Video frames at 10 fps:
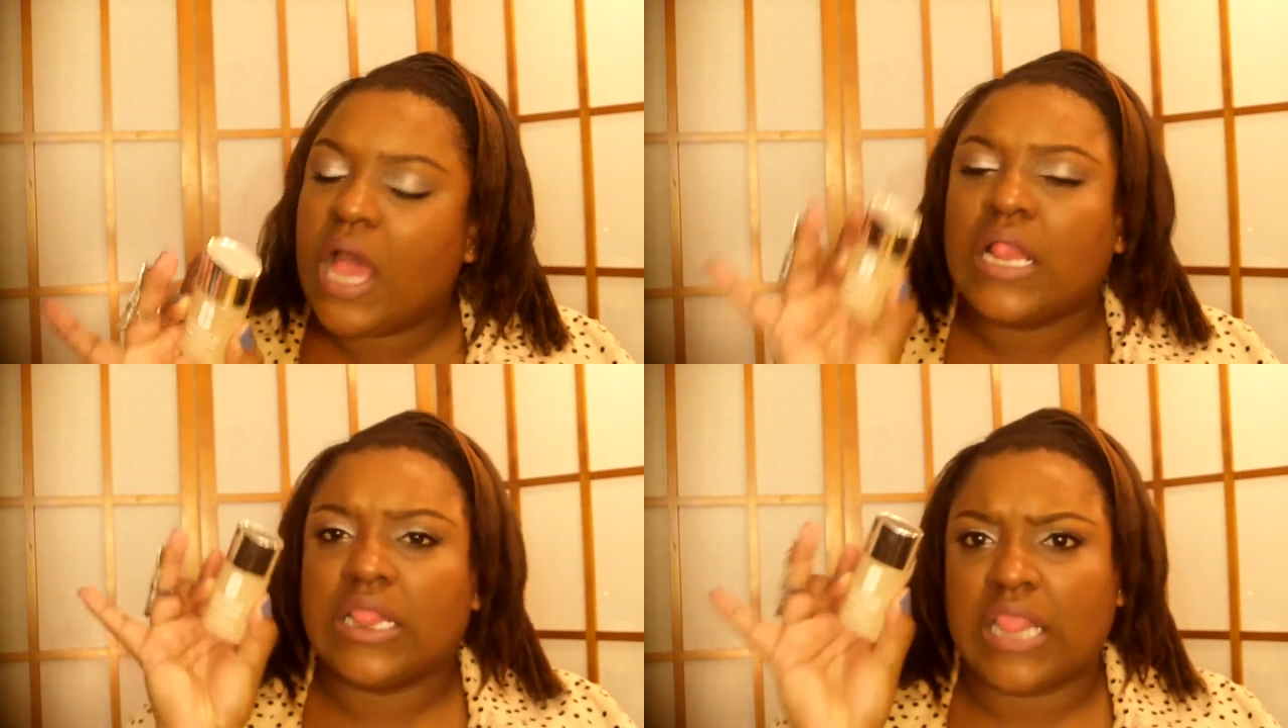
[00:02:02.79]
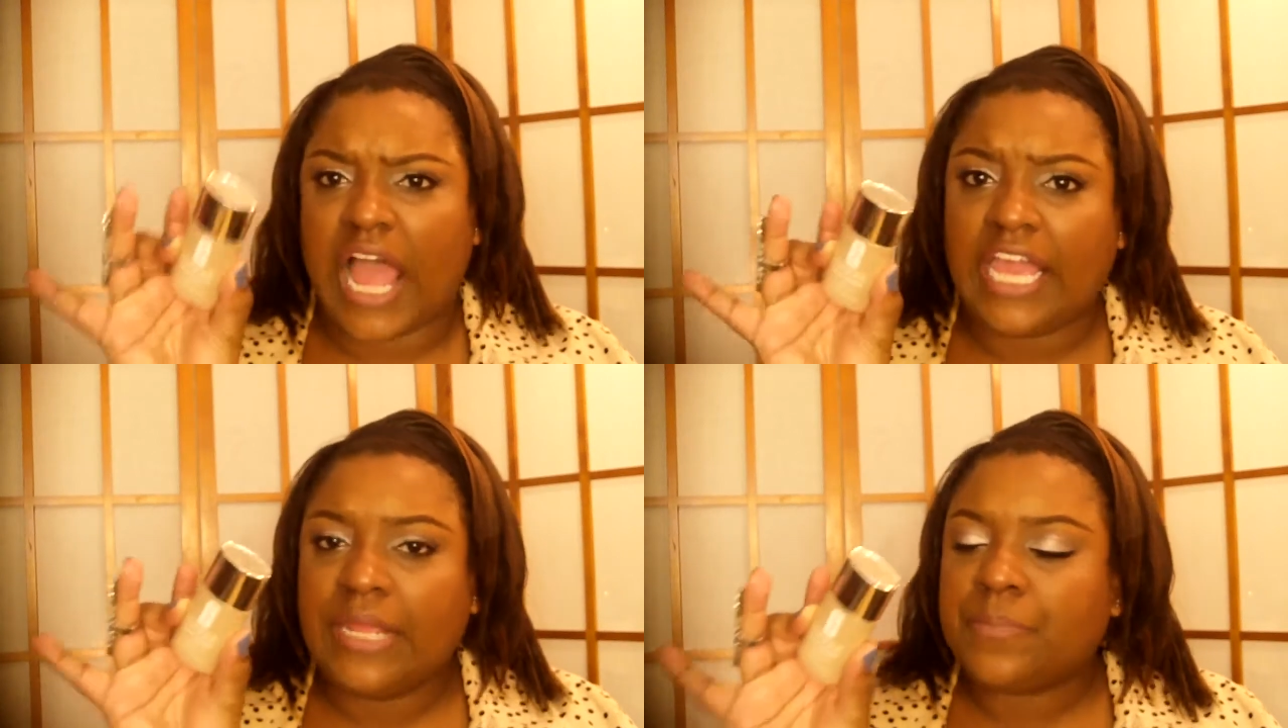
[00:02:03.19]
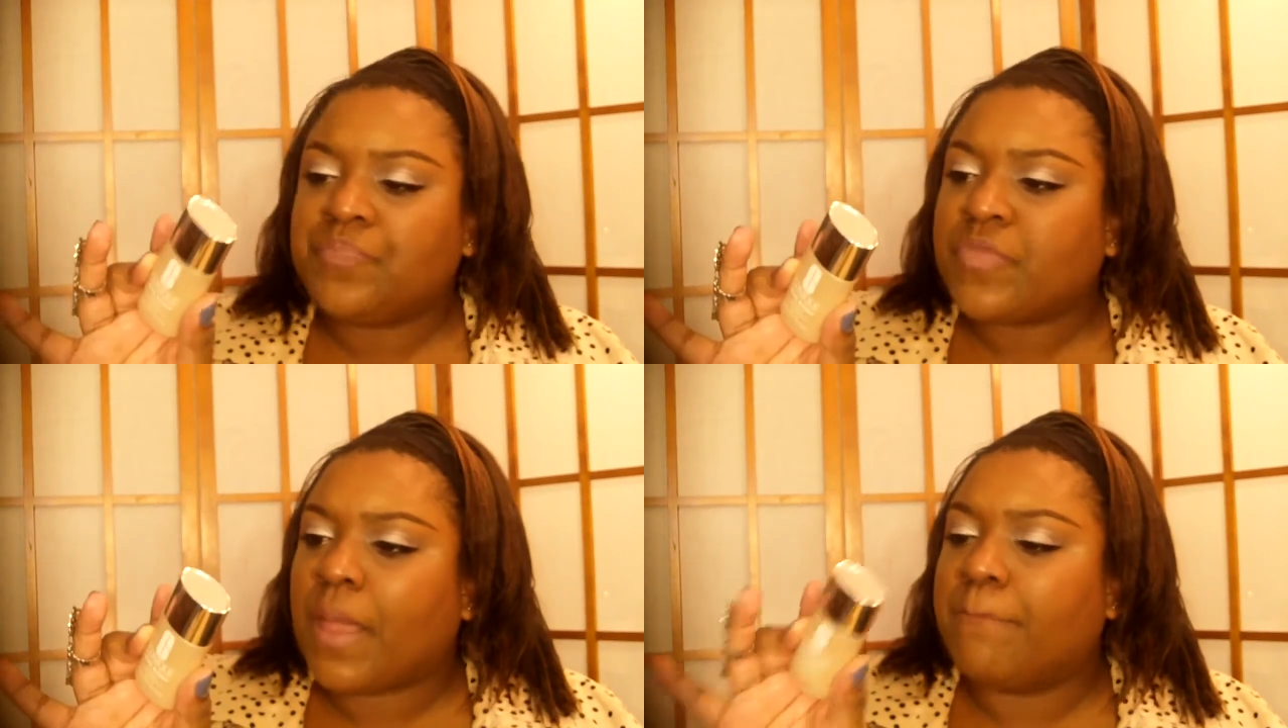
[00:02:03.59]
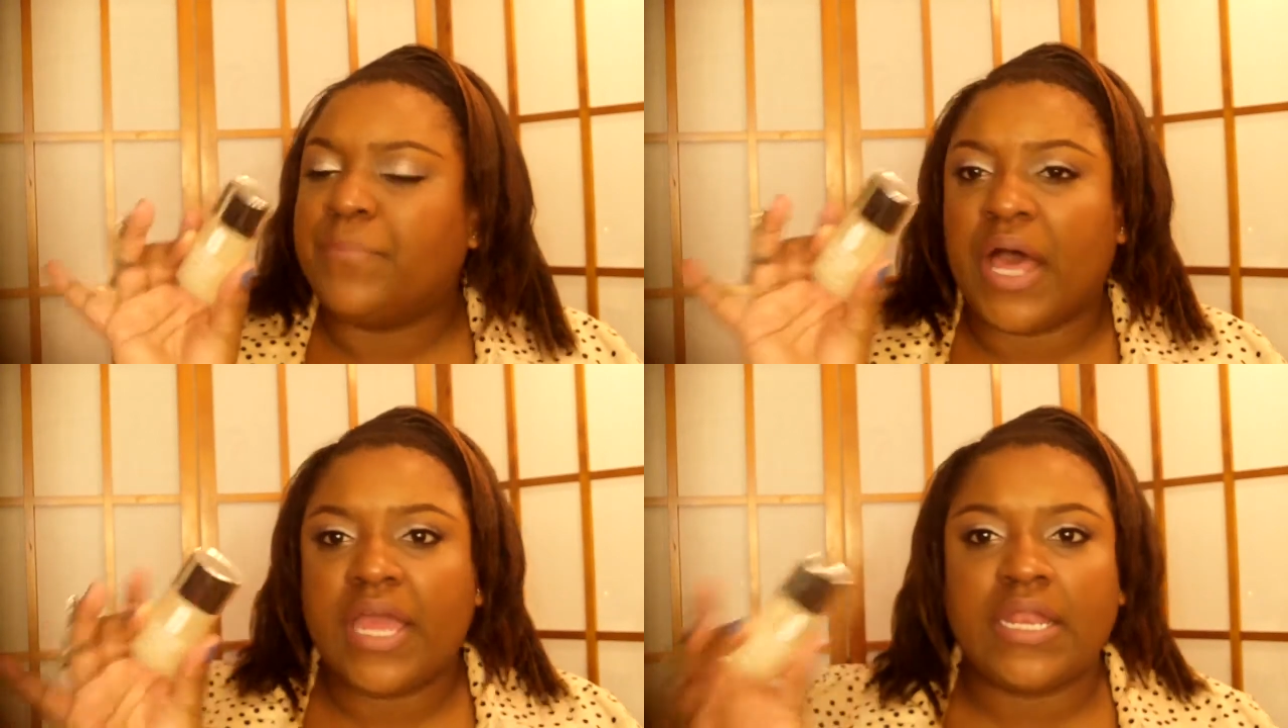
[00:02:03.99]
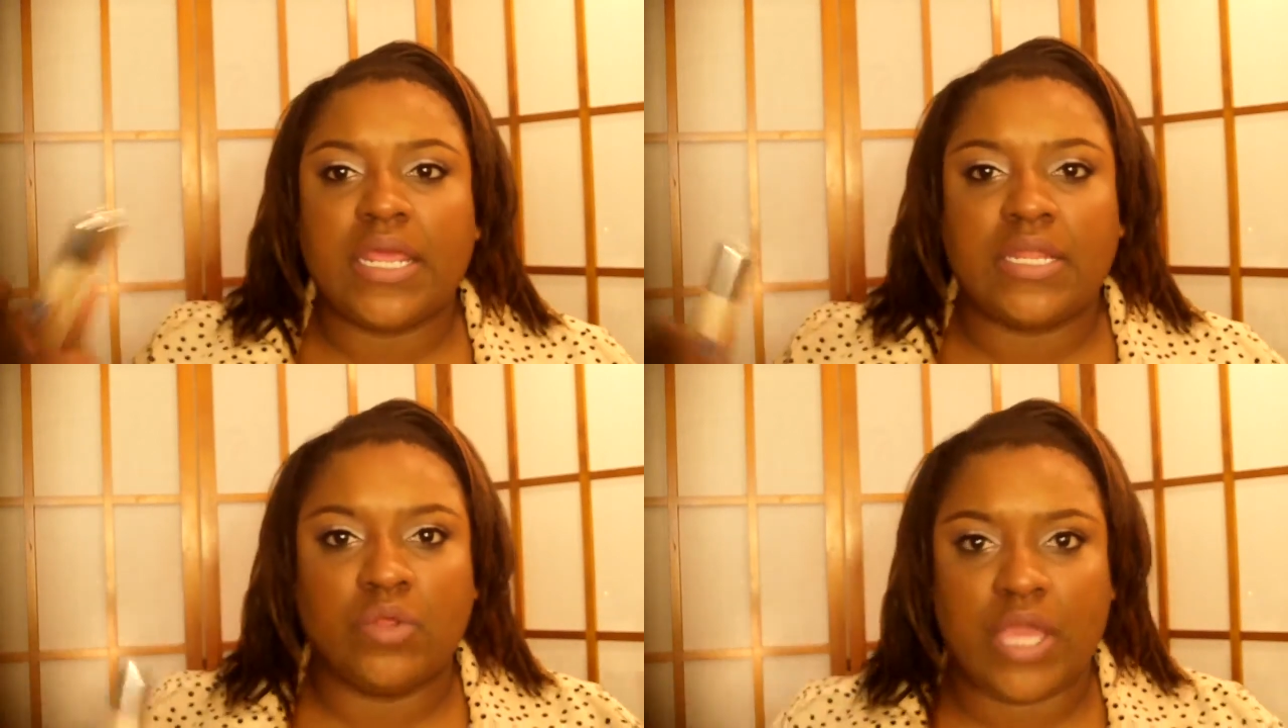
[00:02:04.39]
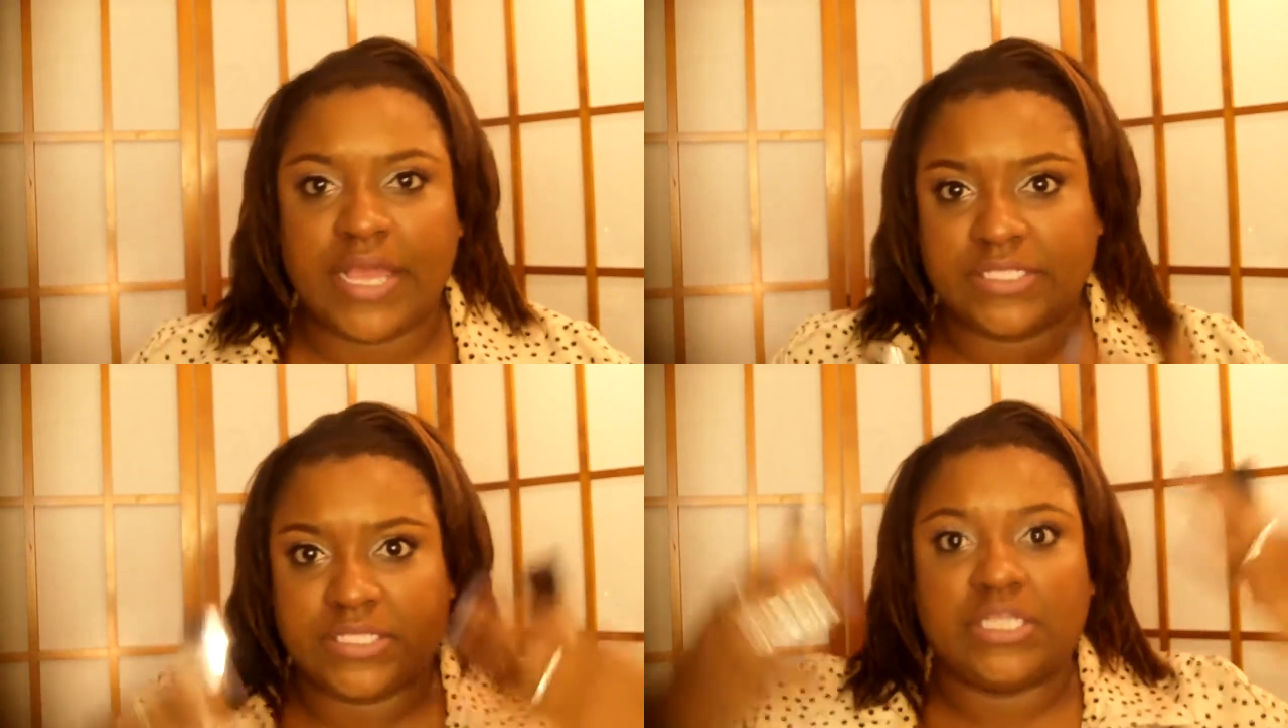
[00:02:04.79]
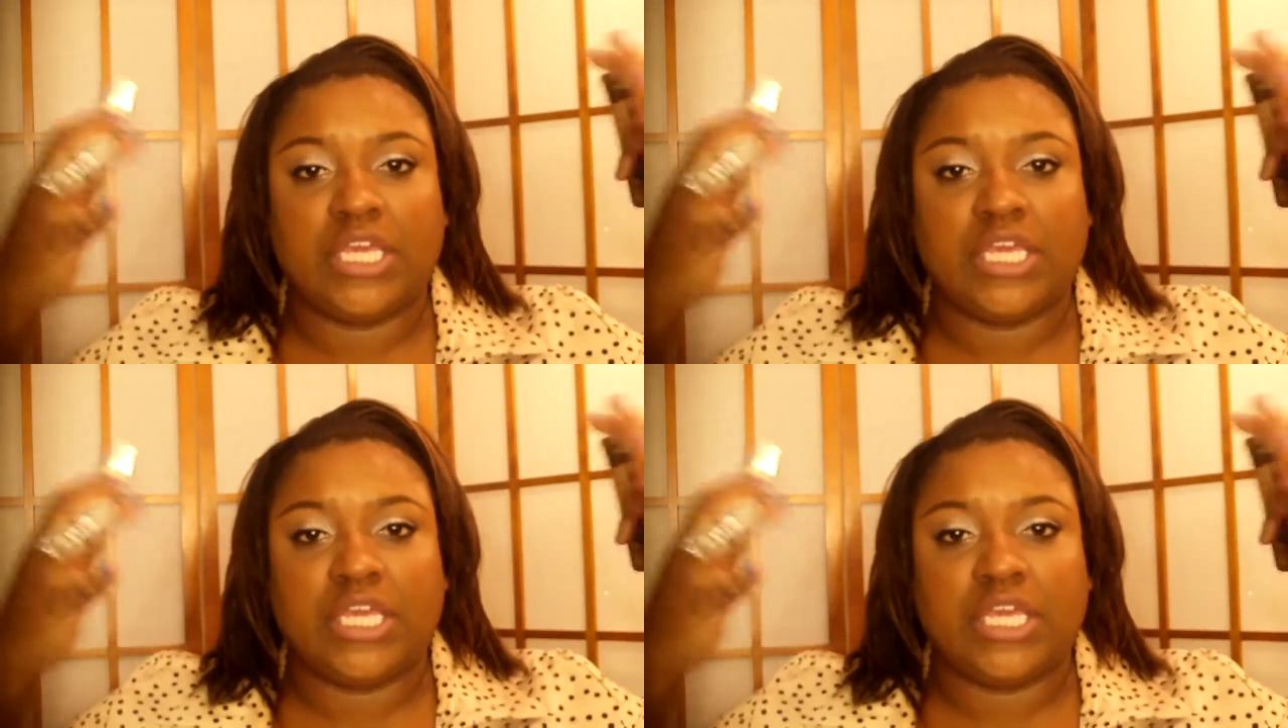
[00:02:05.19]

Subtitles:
light, but as